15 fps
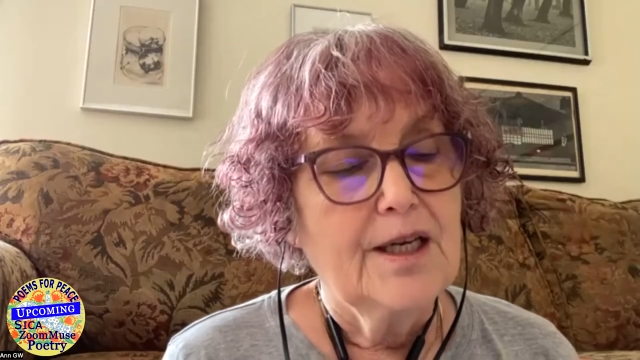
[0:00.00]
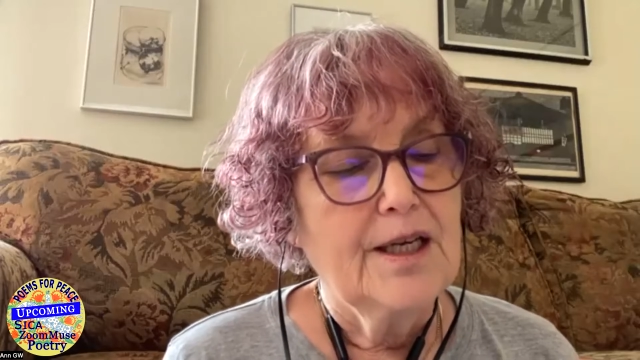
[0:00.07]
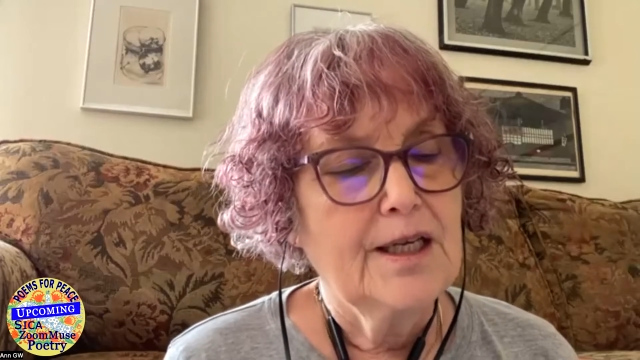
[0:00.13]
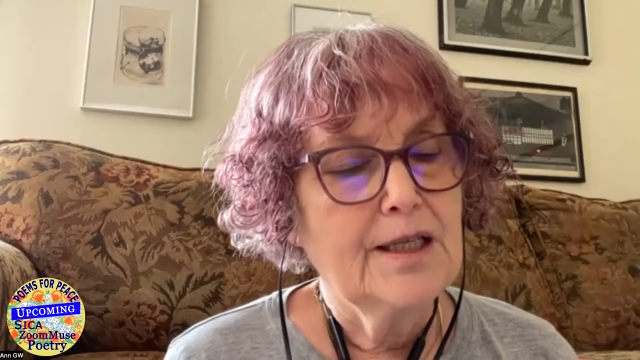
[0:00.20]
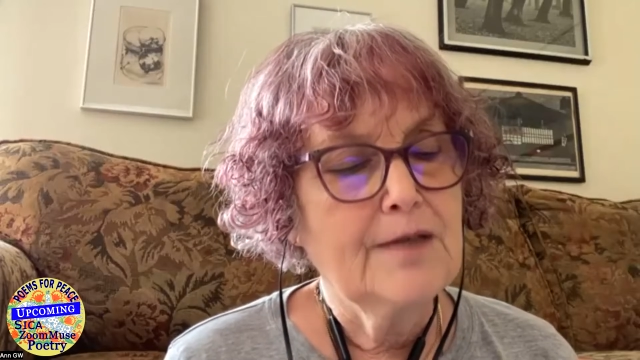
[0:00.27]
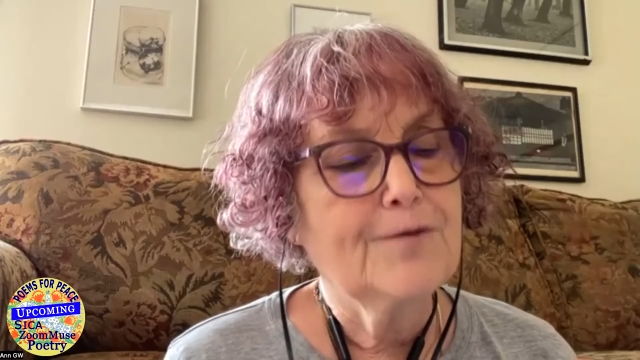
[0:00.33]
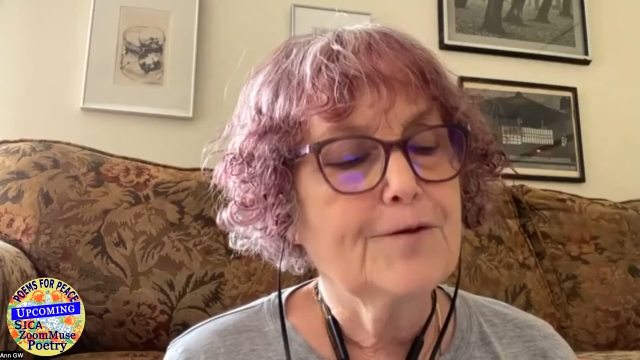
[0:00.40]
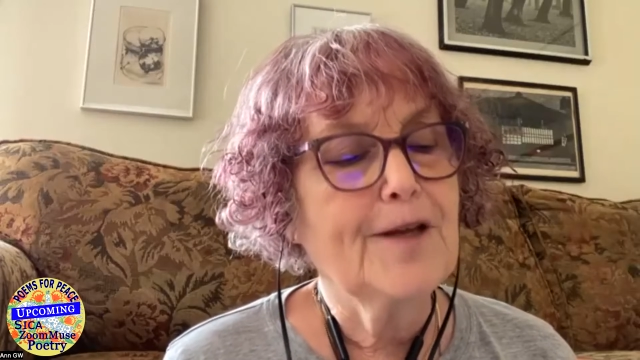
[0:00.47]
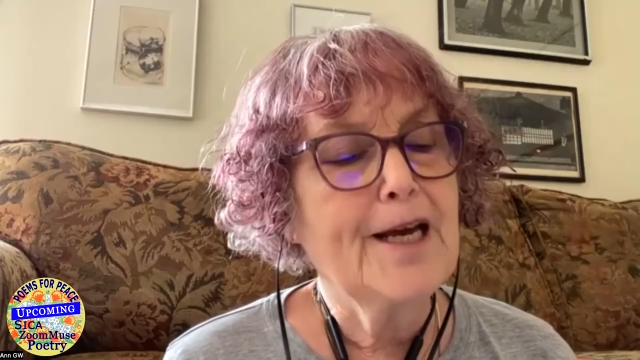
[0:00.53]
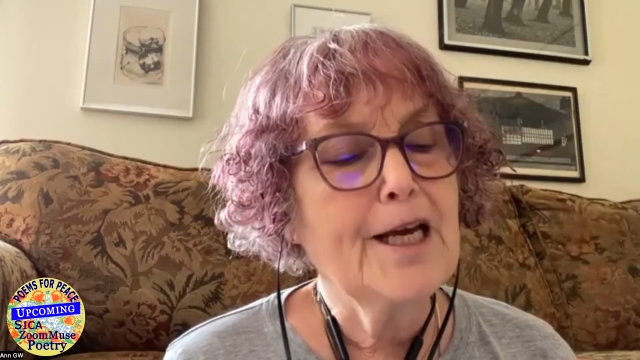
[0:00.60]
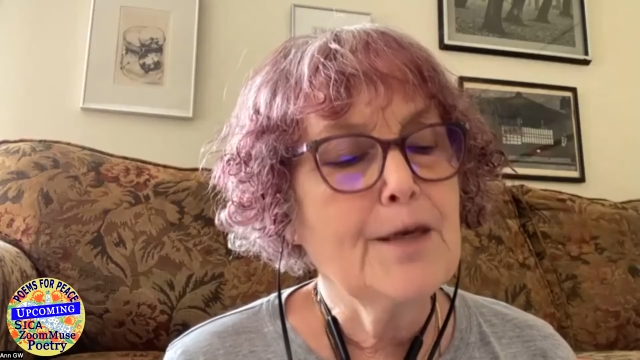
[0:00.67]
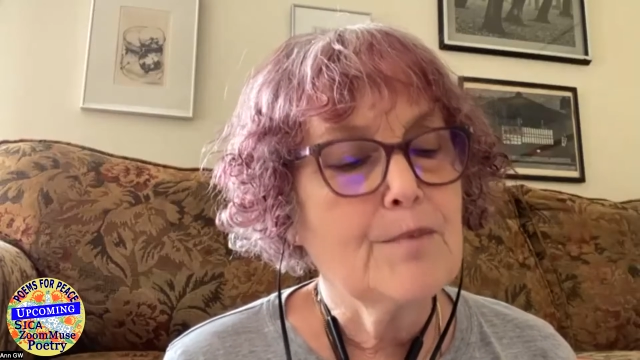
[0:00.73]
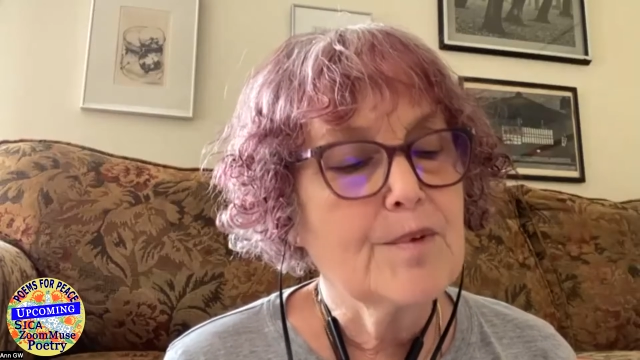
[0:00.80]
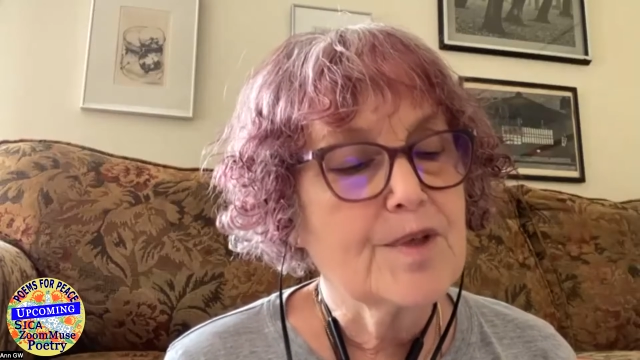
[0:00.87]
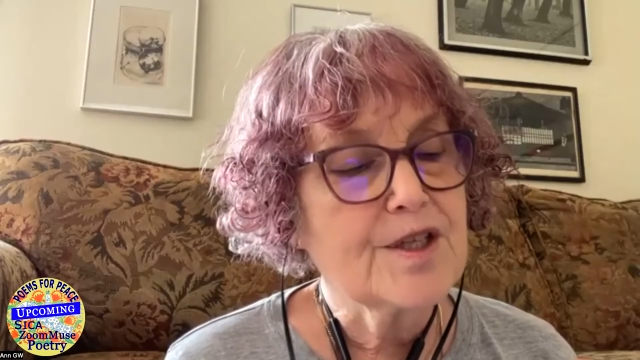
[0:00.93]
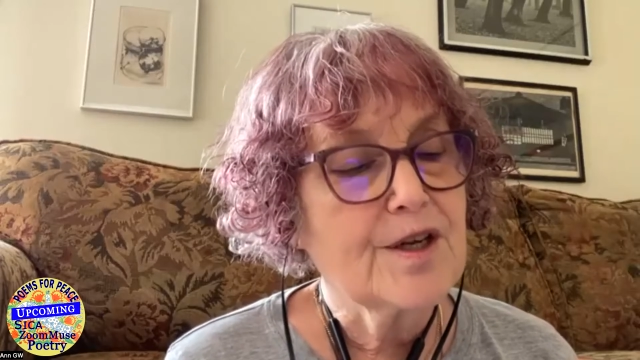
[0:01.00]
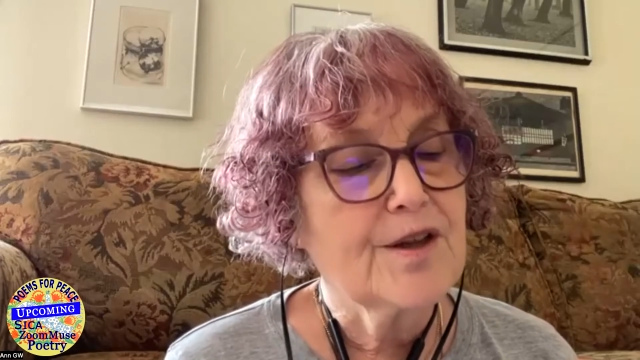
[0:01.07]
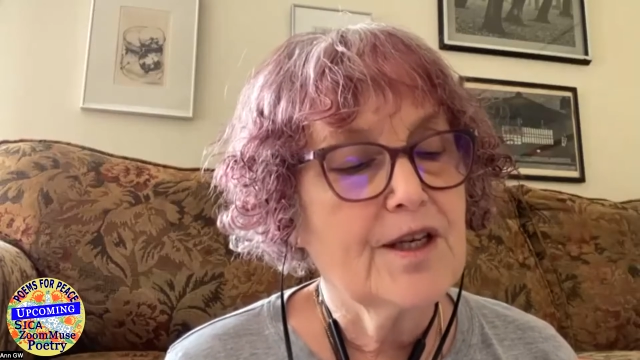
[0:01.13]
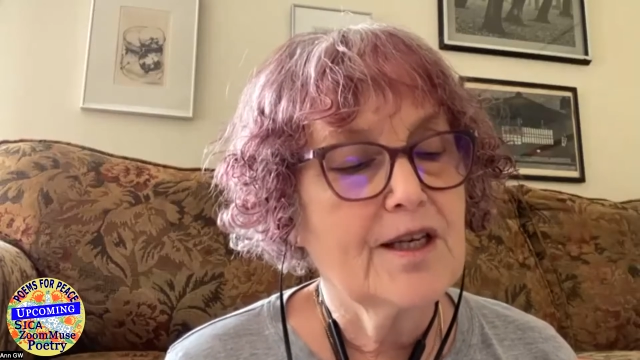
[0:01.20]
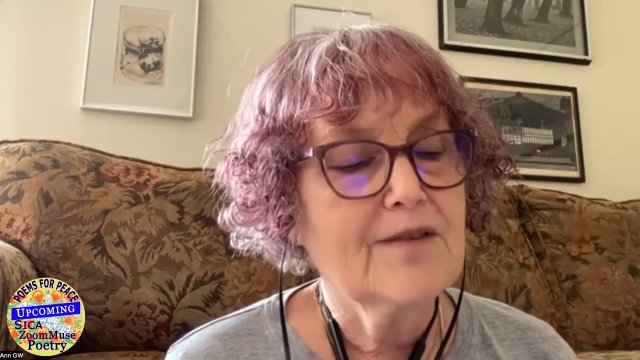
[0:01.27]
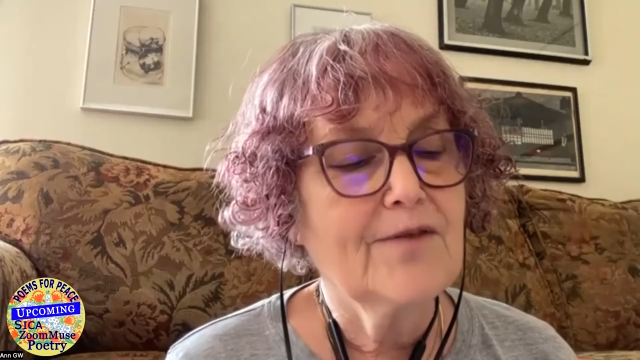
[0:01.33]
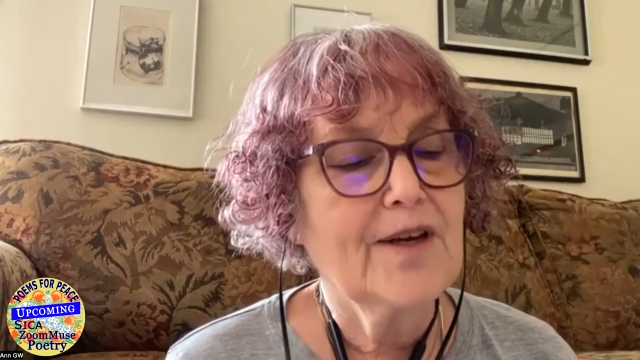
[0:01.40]
In flames,
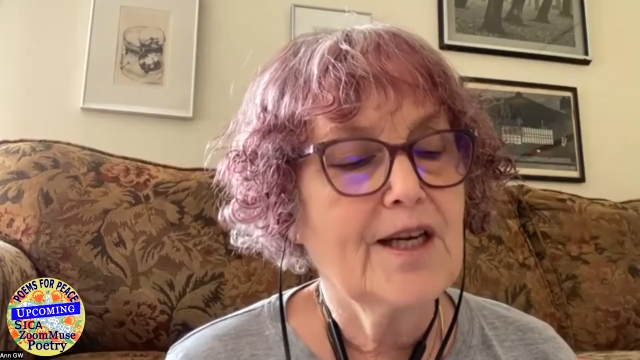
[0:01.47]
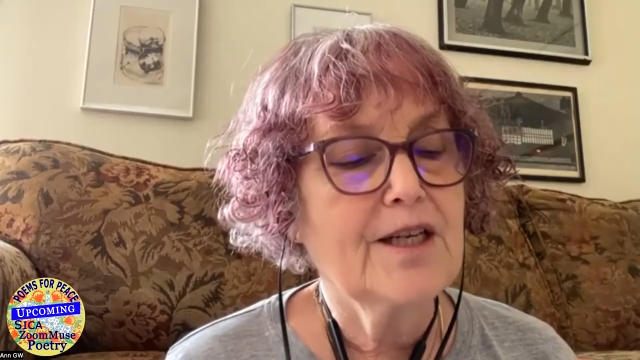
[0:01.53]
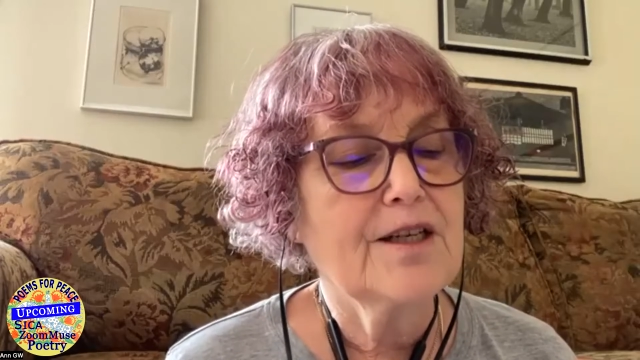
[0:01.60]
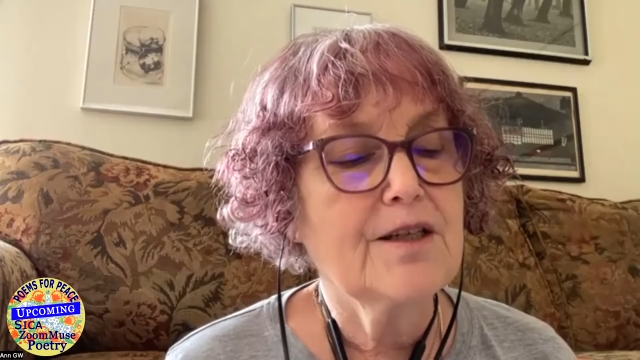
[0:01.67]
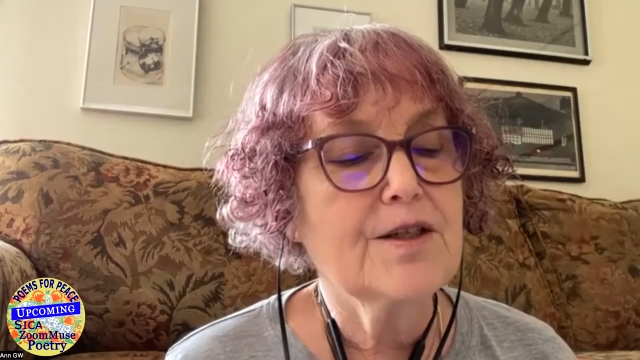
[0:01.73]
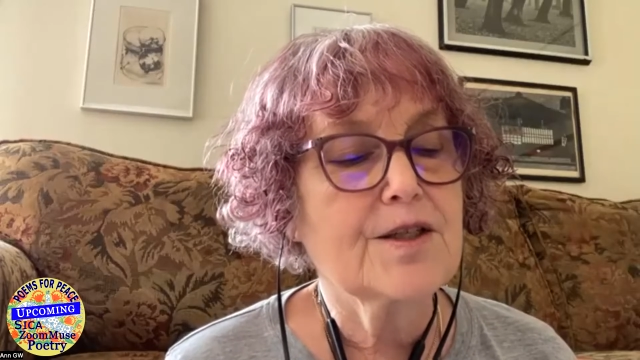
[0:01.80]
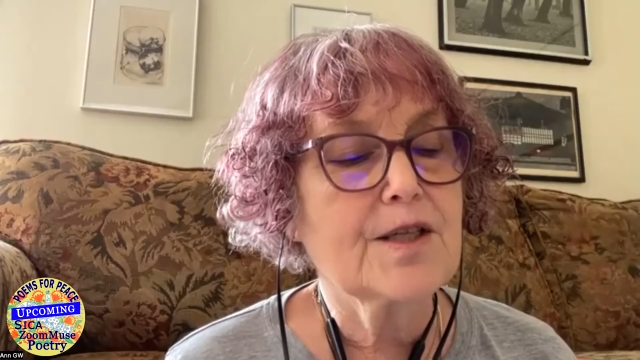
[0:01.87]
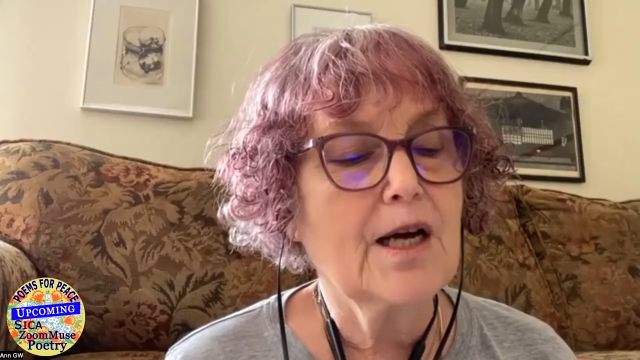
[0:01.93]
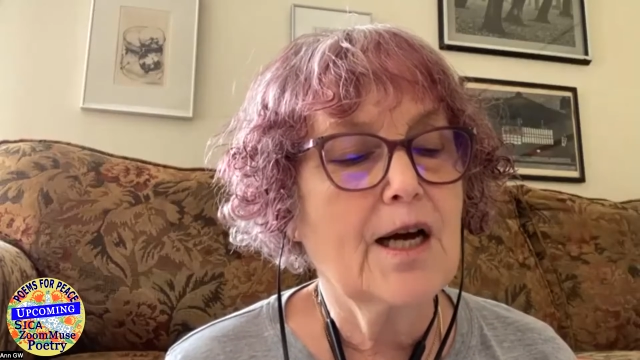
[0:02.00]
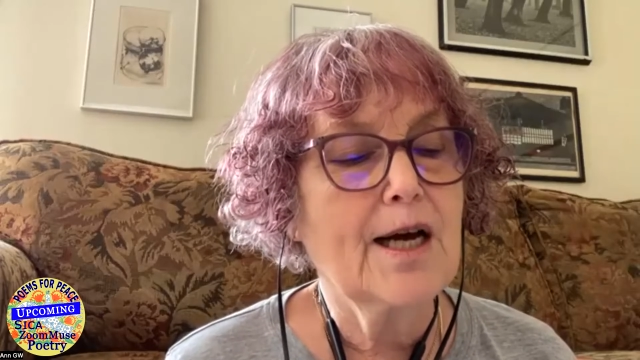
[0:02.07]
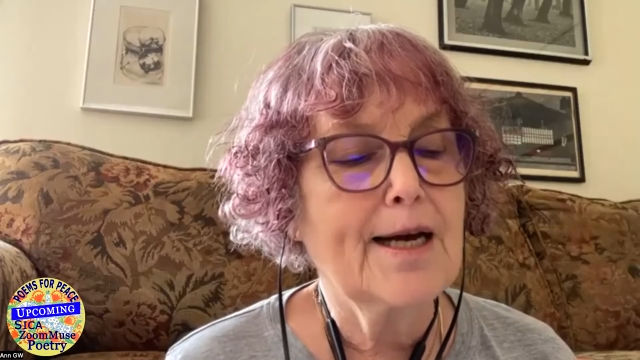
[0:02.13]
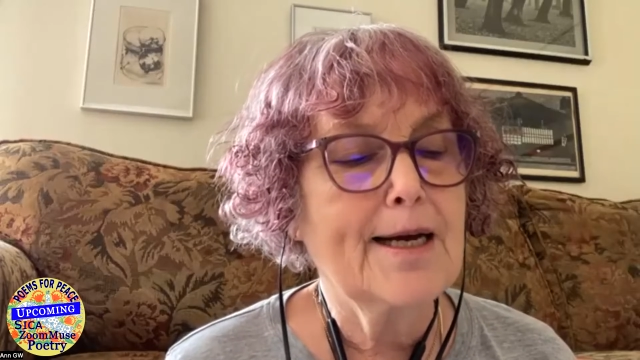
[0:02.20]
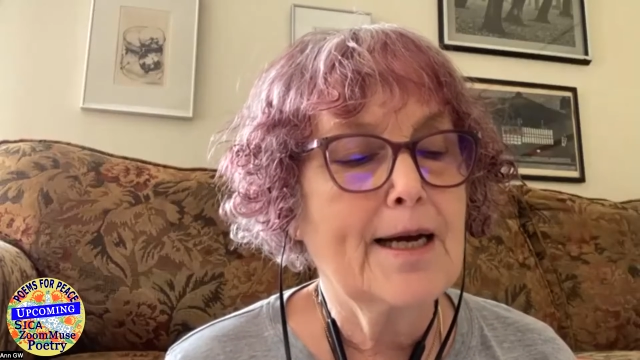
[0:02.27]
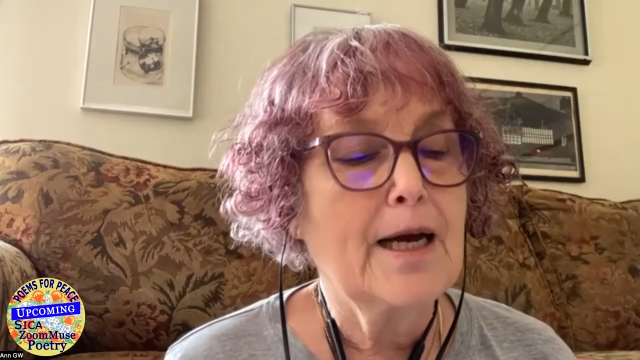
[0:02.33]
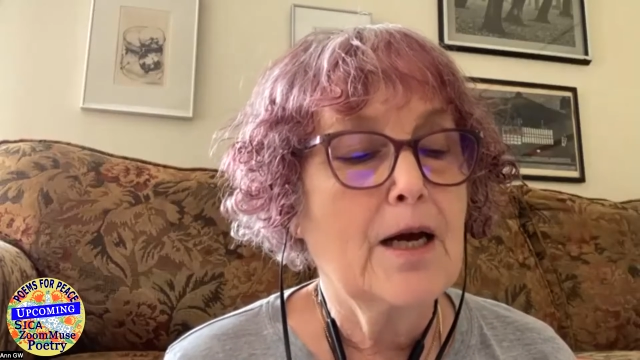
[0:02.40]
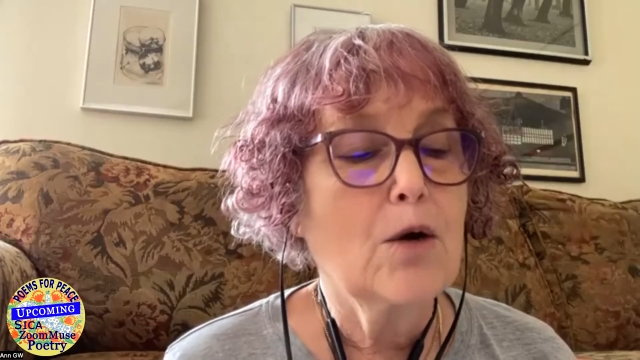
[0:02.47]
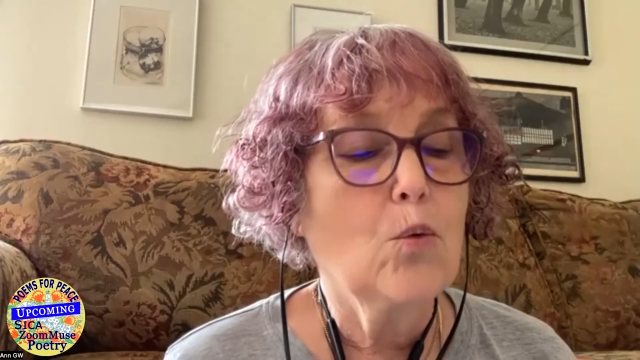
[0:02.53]
the invaded sky